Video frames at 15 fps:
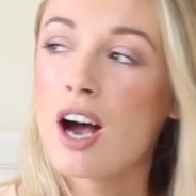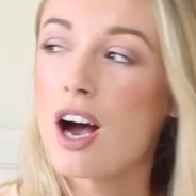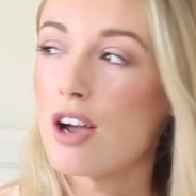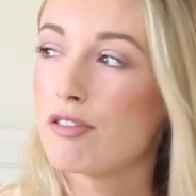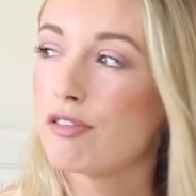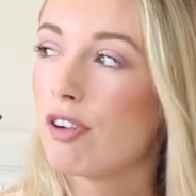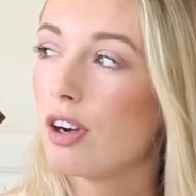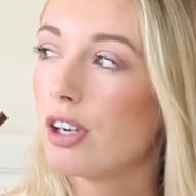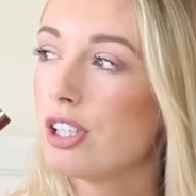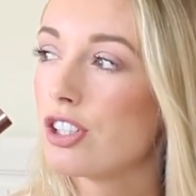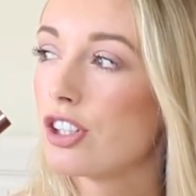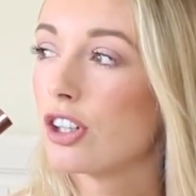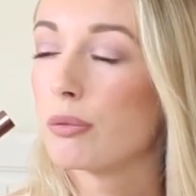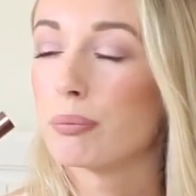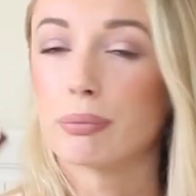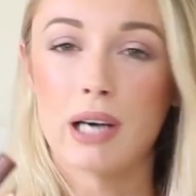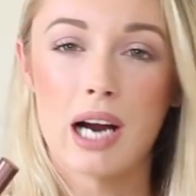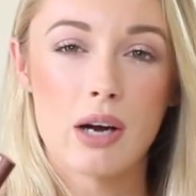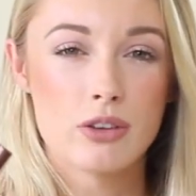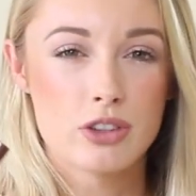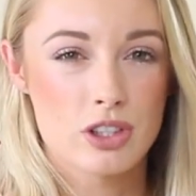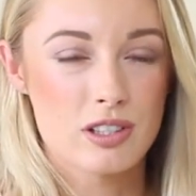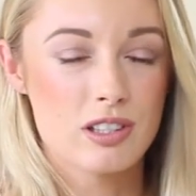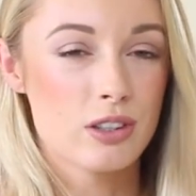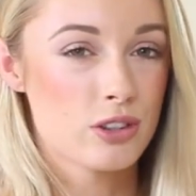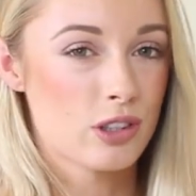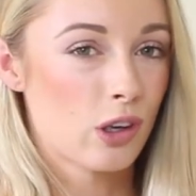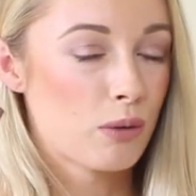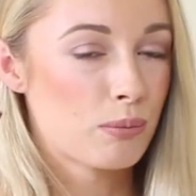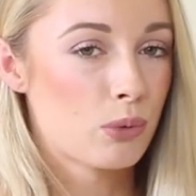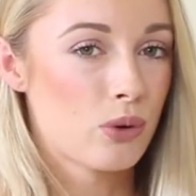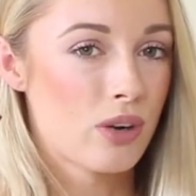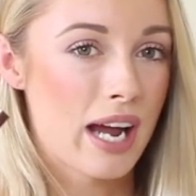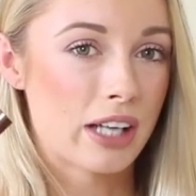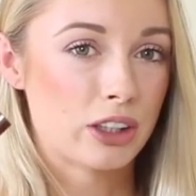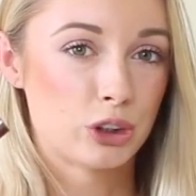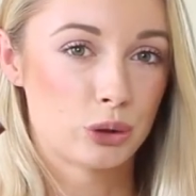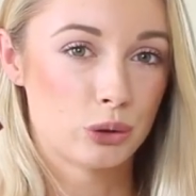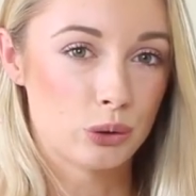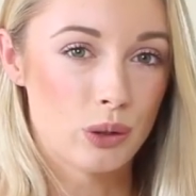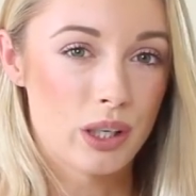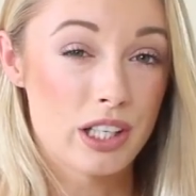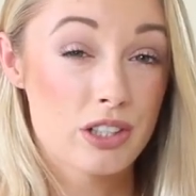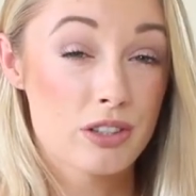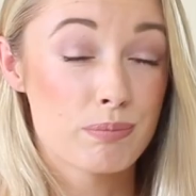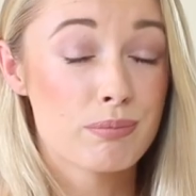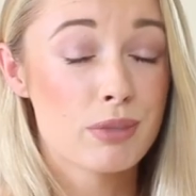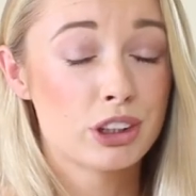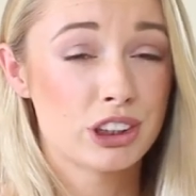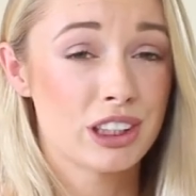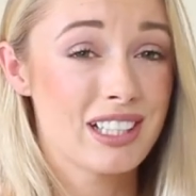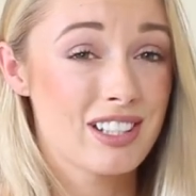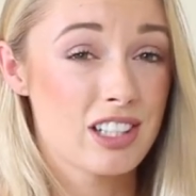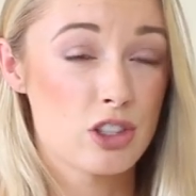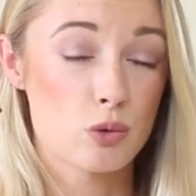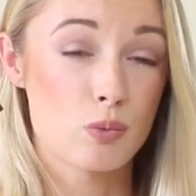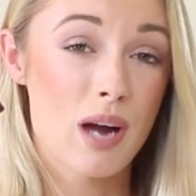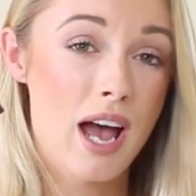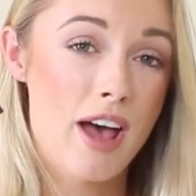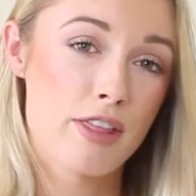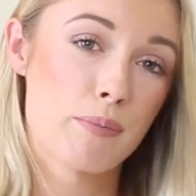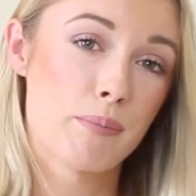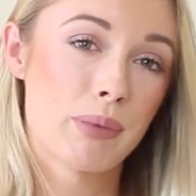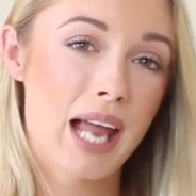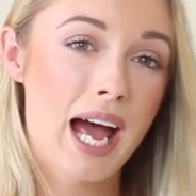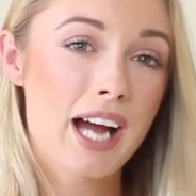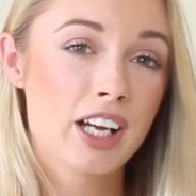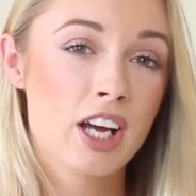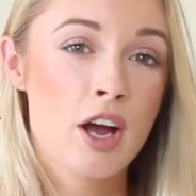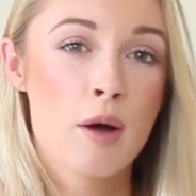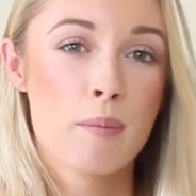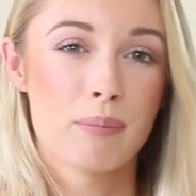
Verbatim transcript: I find that brown just looks a lot more natural and it's much easier to wear than black.